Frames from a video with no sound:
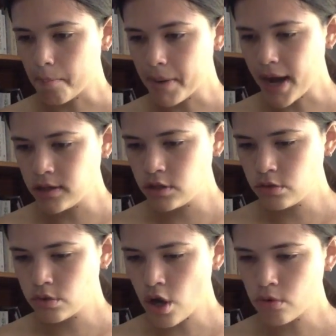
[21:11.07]
But I
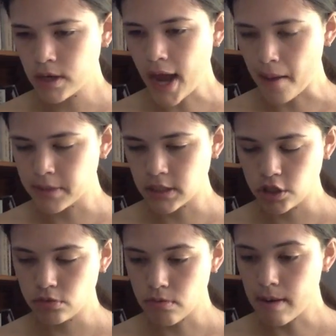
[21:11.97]
do know what happens. I
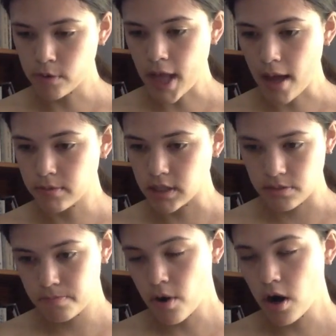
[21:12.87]
do remember what happens.
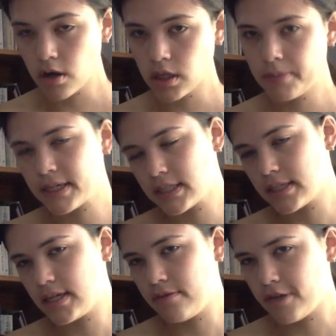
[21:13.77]
It's partly because of
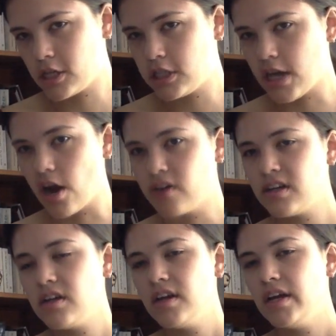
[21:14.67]
the TV show.
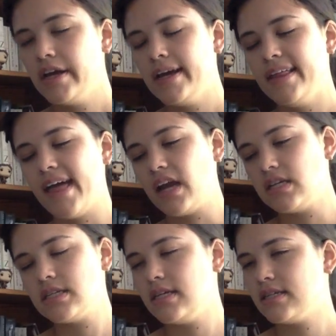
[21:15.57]
That
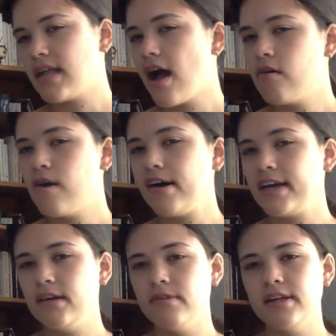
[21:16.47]
is,
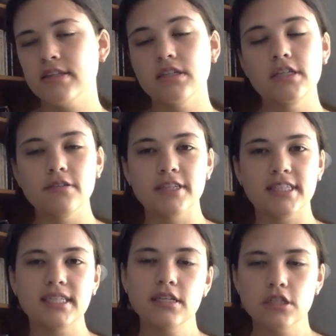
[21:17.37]
he runs into his
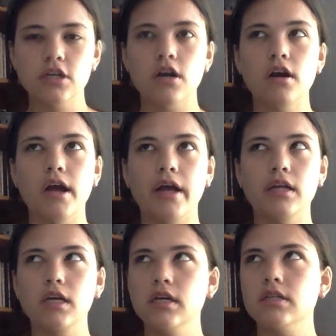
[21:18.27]
sister, and
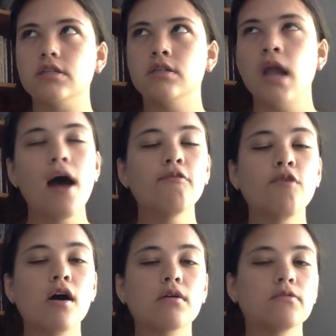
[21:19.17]
he is not
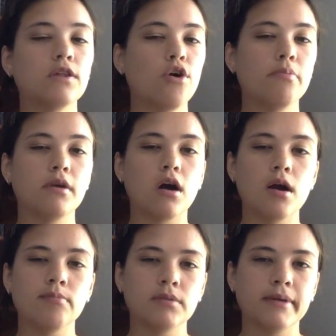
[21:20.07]
welcomed with open
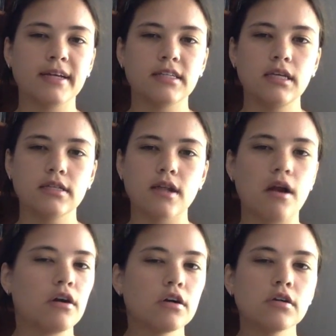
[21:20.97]
arms because he has not
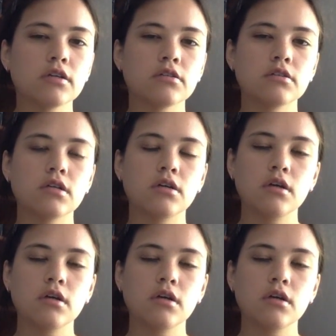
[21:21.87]
earned,